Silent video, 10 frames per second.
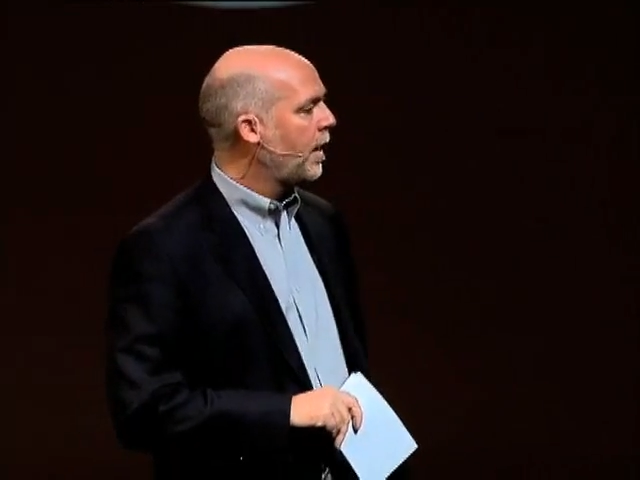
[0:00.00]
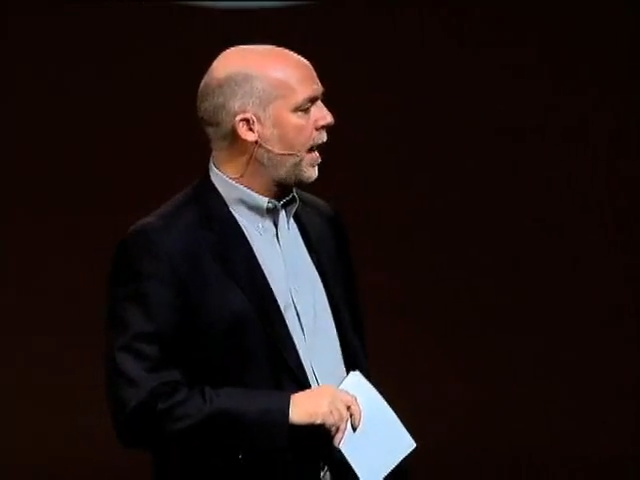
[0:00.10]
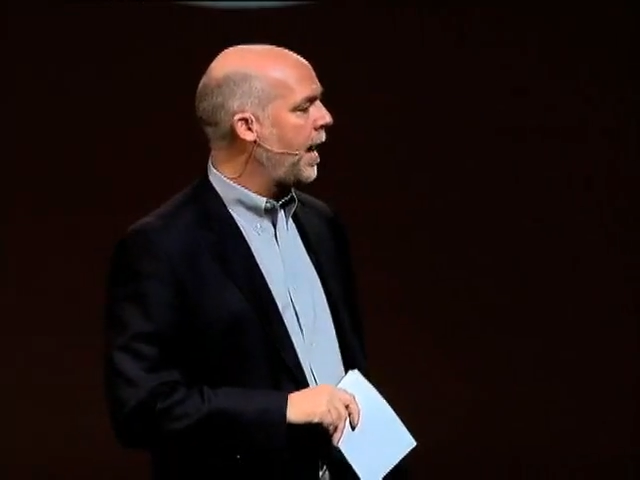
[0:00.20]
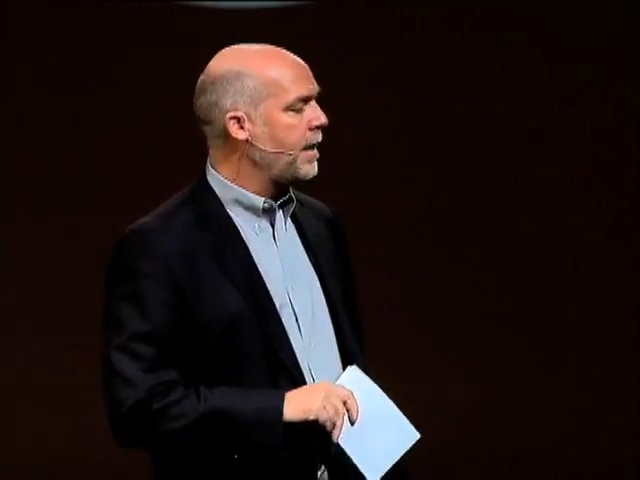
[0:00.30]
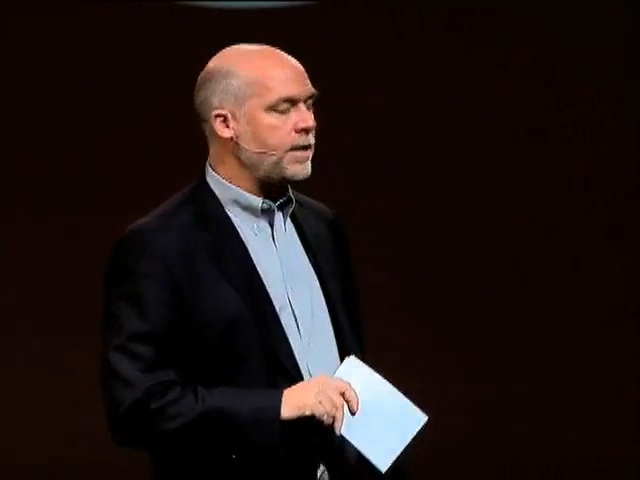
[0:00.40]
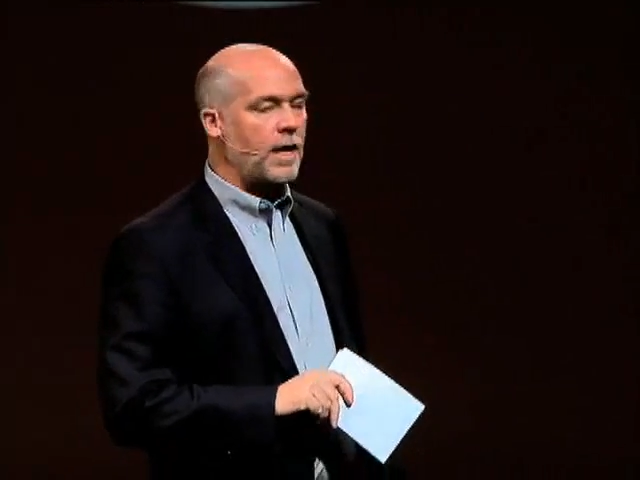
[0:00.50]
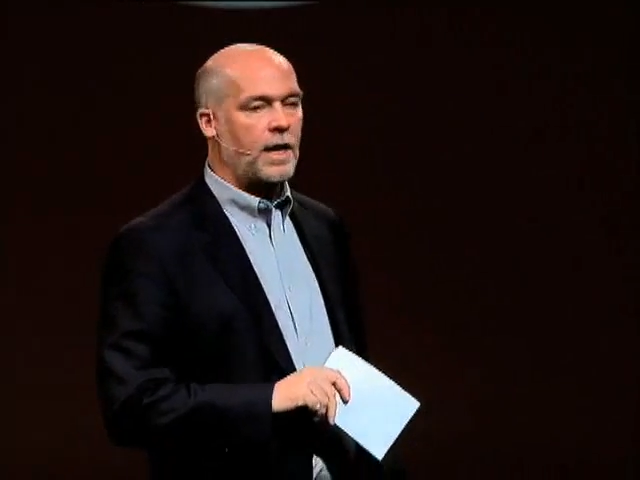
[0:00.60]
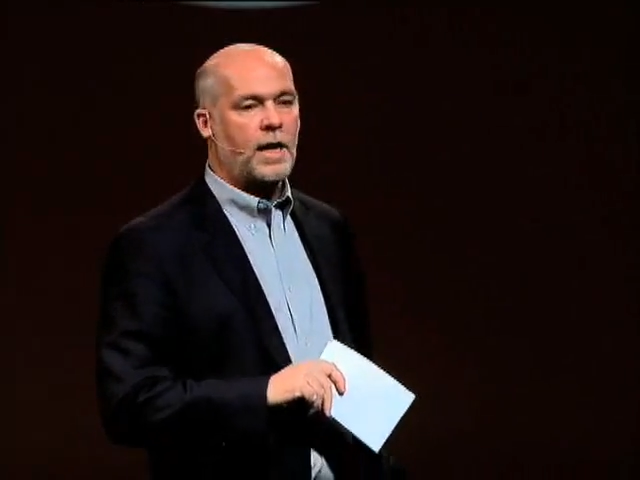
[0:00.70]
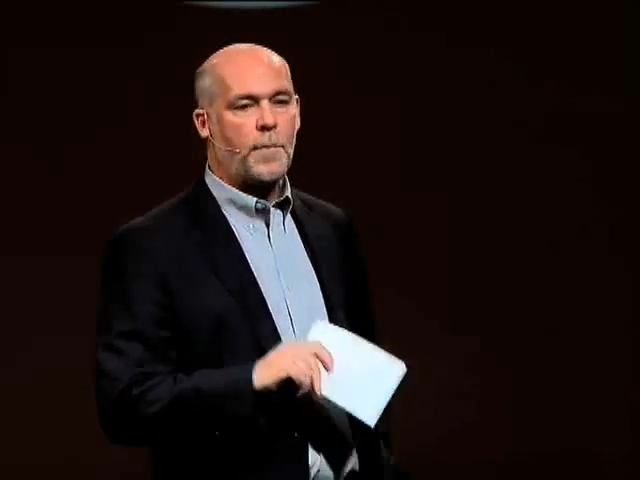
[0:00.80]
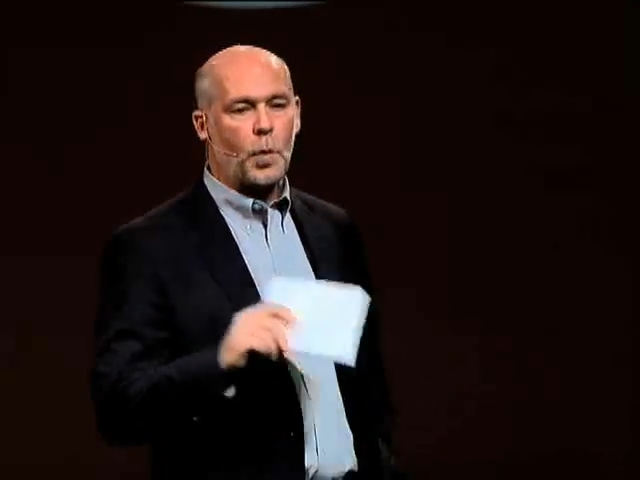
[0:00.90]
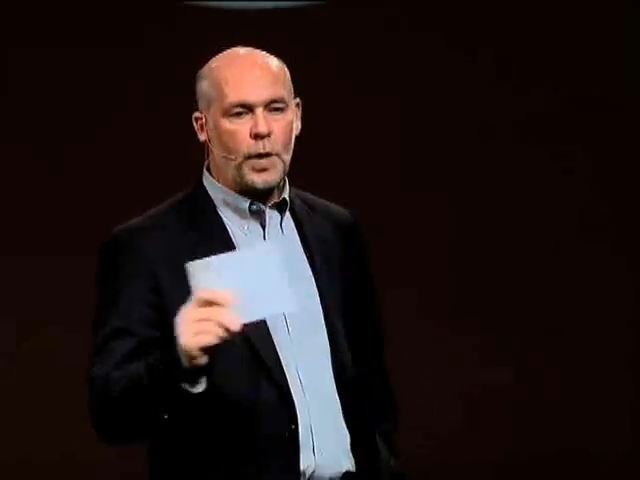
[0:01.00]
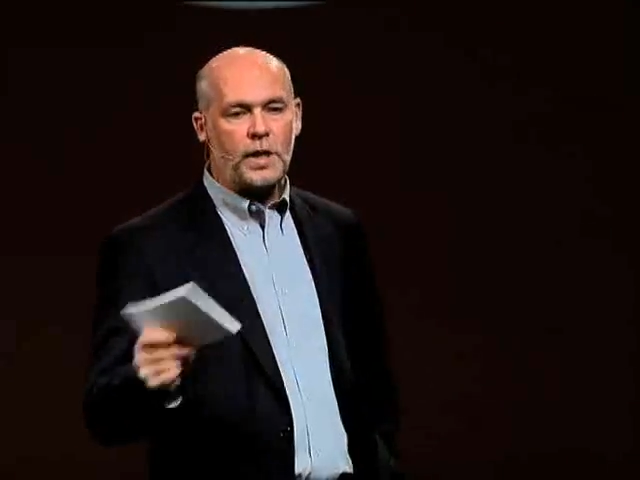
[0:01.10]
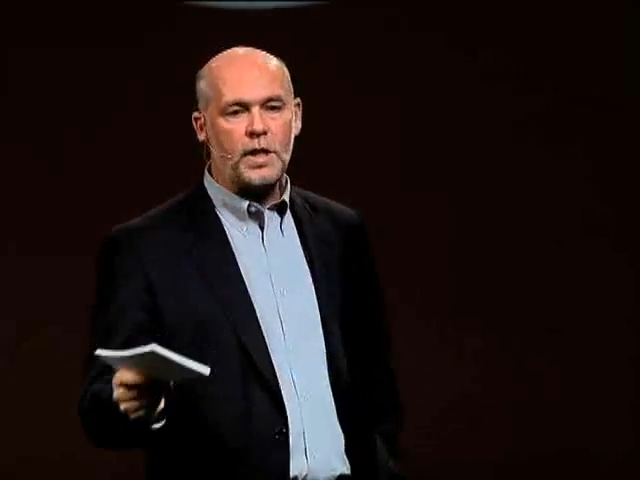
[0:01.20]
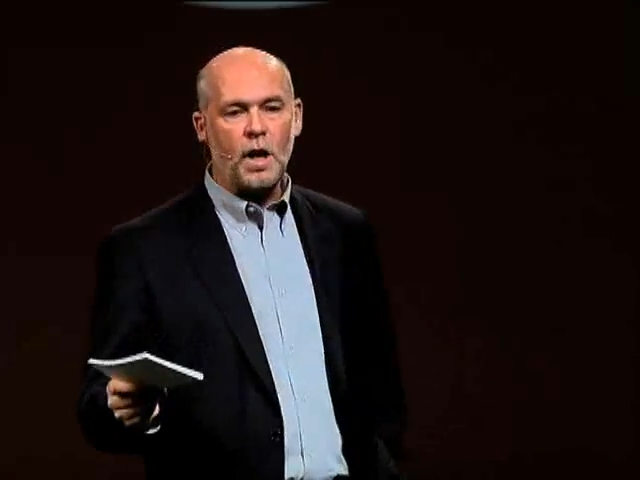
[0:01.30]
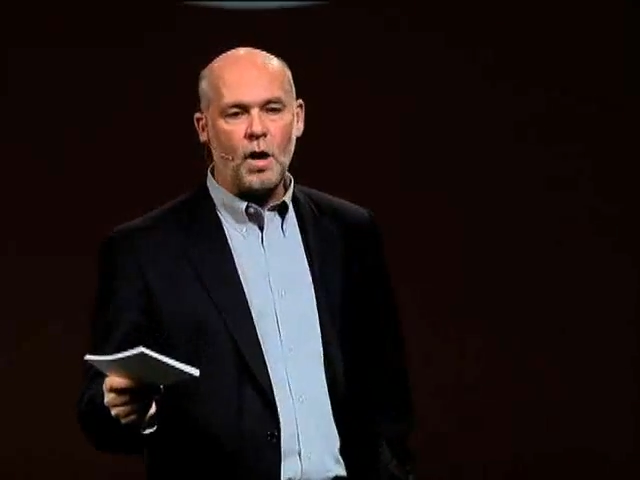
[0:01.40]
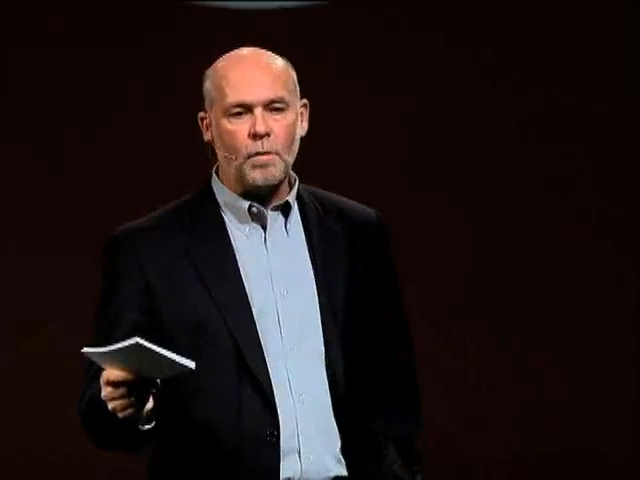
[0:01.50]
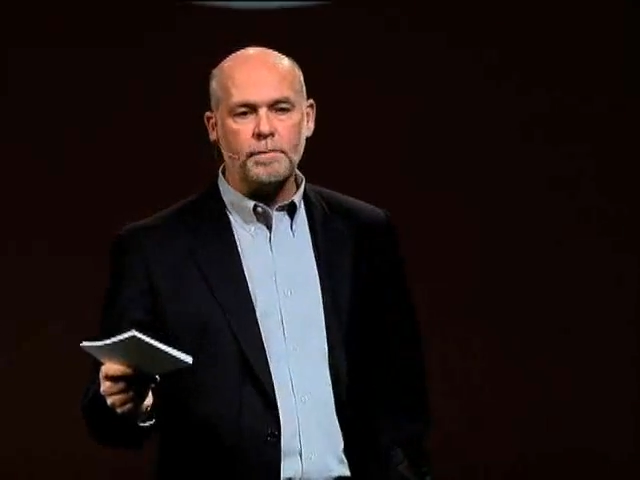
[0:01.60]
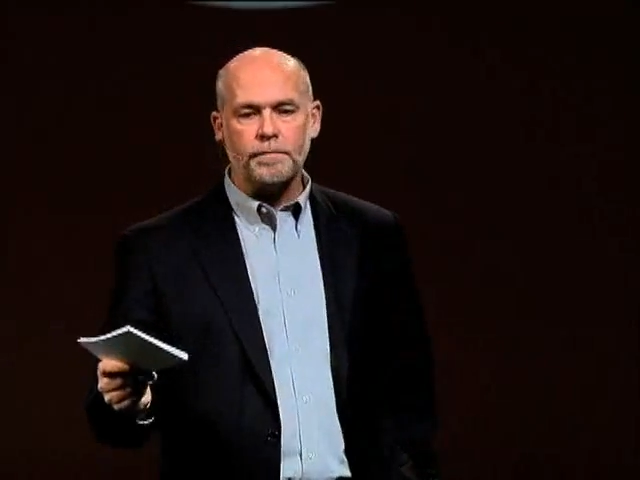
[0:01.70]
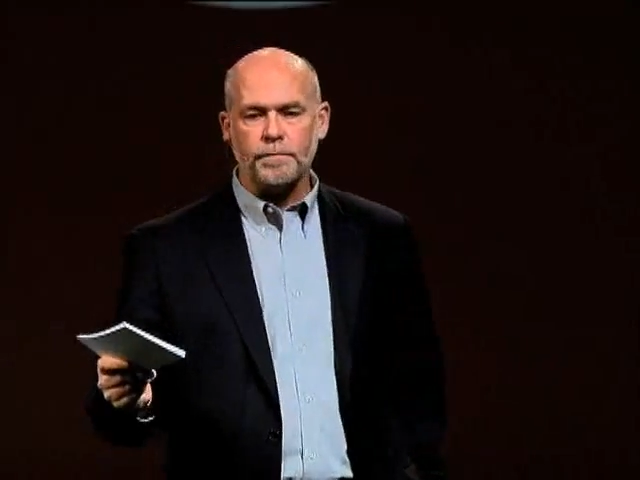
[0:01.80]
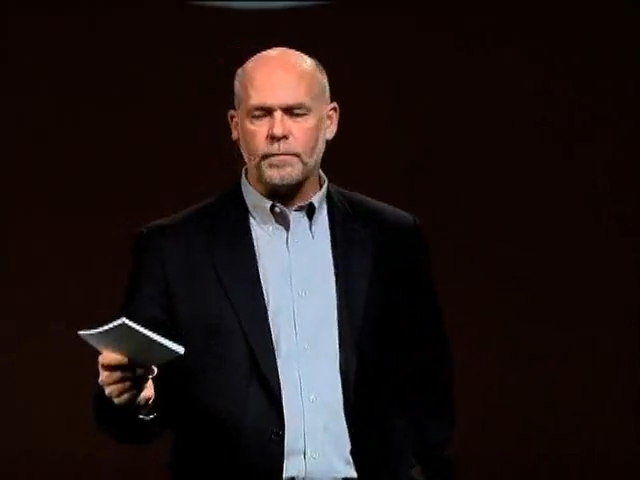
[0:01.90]
And a couple of weeks ago,
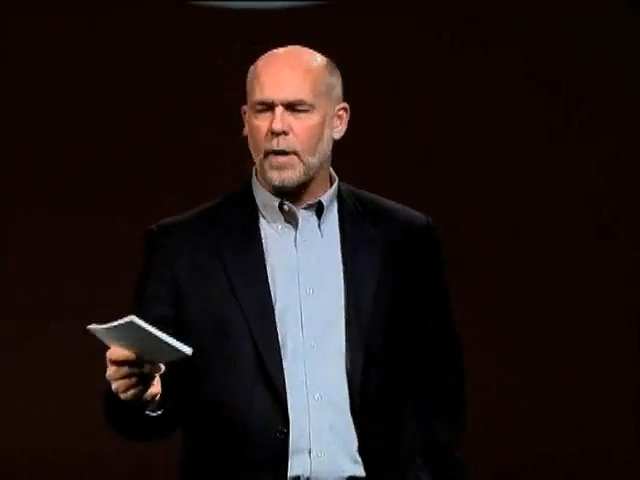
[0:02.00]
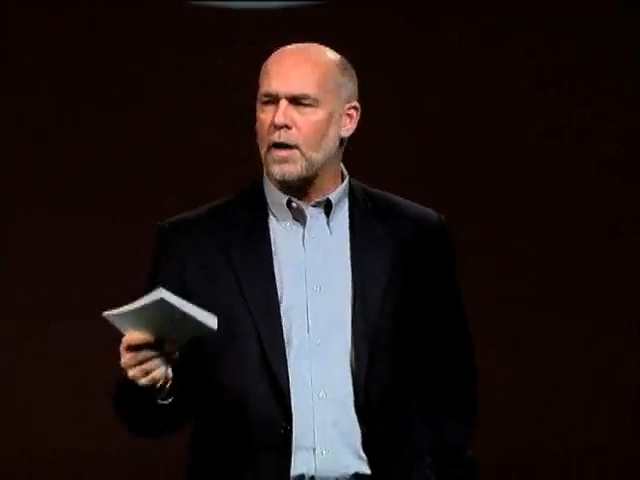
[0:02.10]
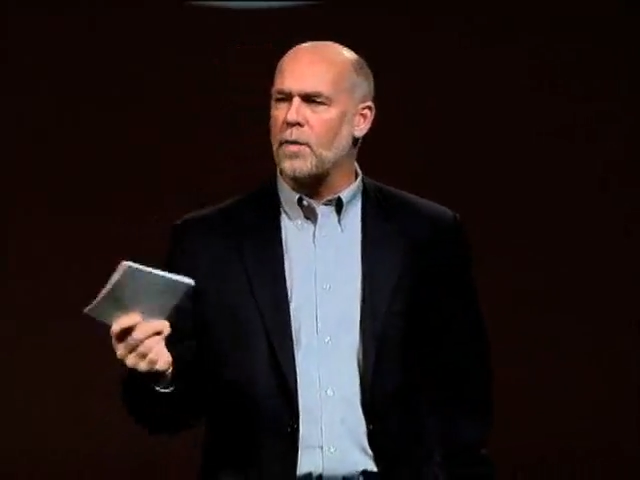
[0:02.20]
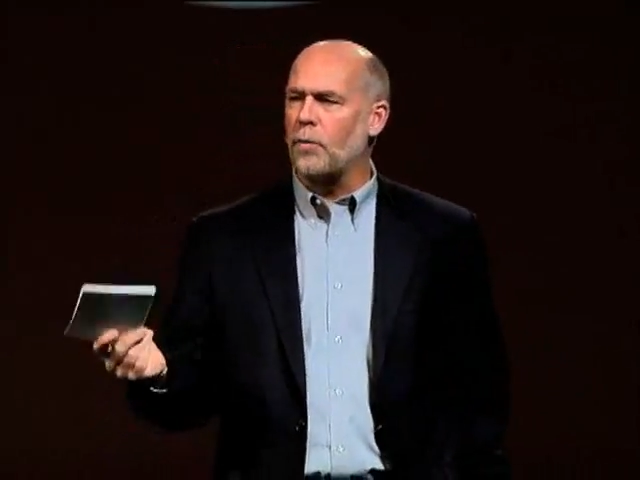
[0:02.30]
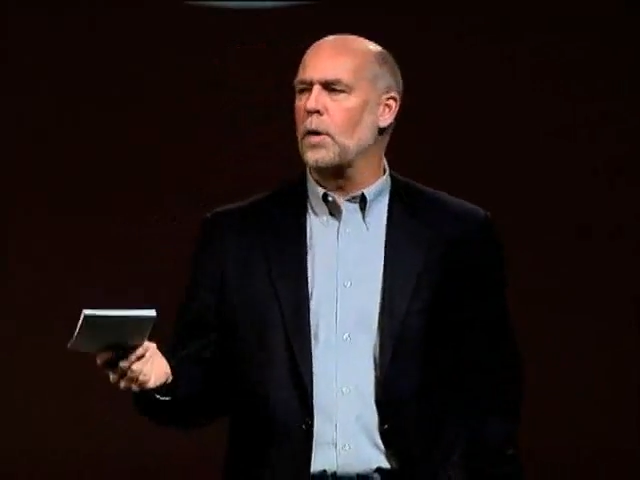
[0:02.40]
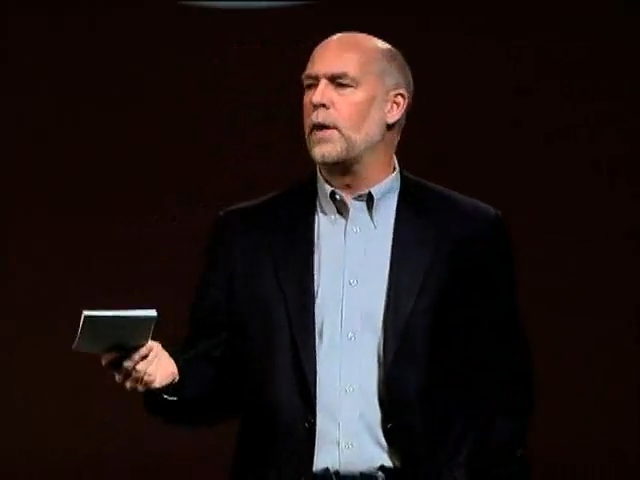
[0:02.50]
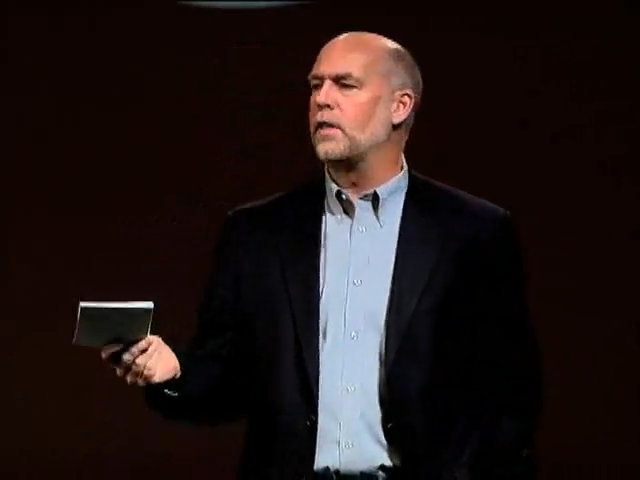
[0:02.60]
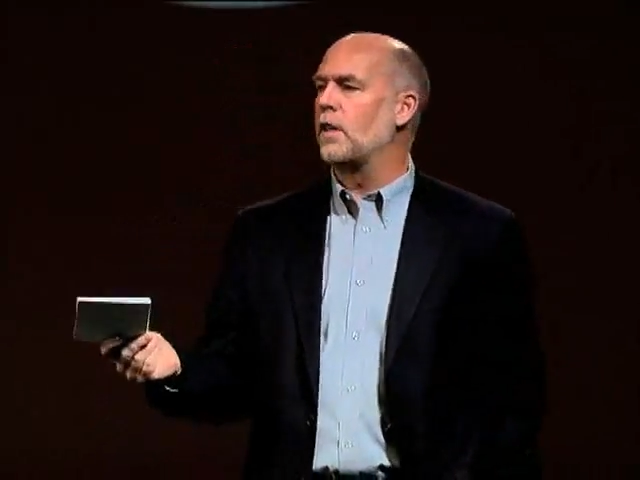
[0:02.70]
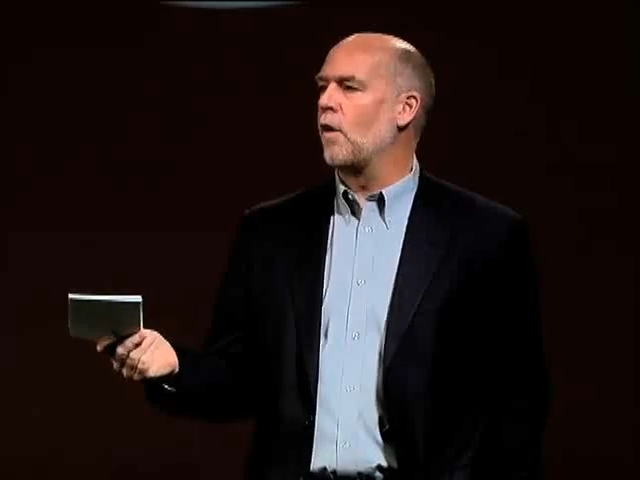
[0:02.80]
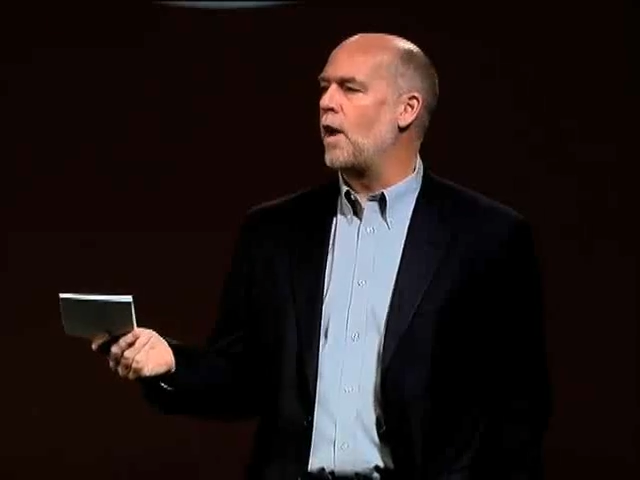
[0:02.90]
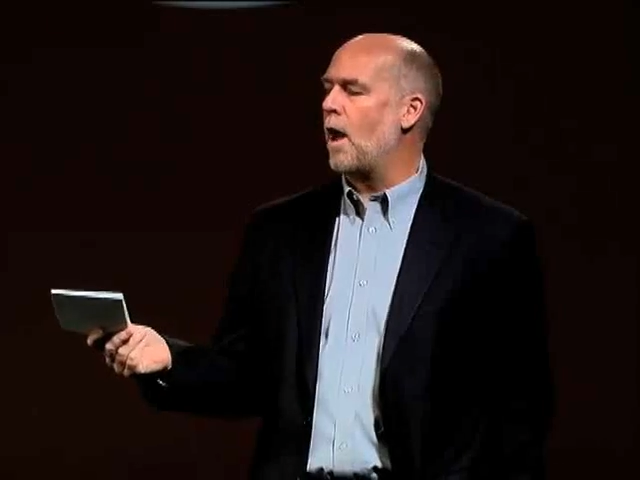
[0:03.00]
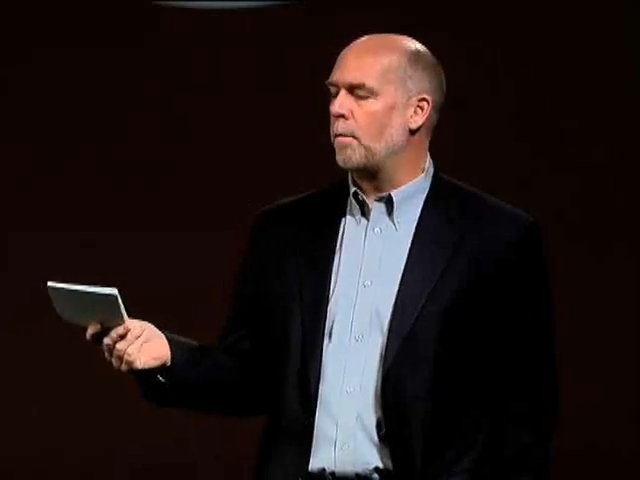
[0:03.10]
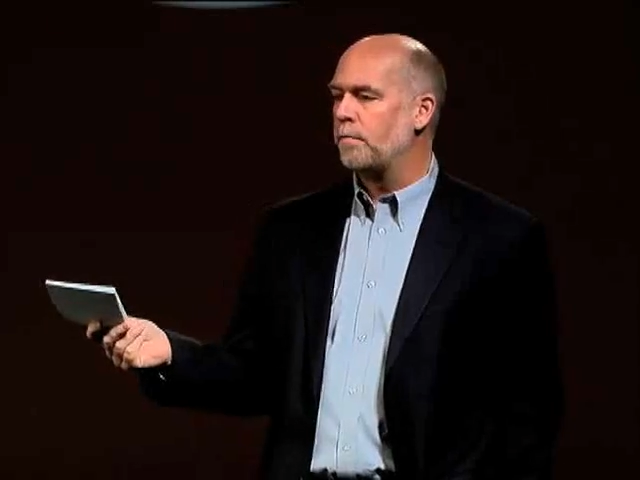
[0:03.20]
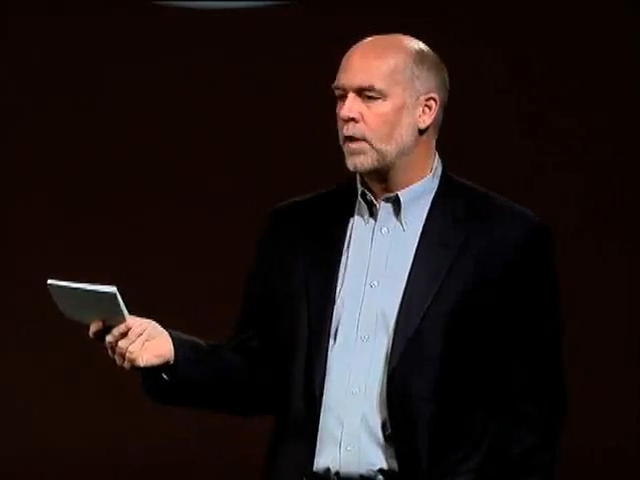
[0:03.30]
right either 3 weeks ago now,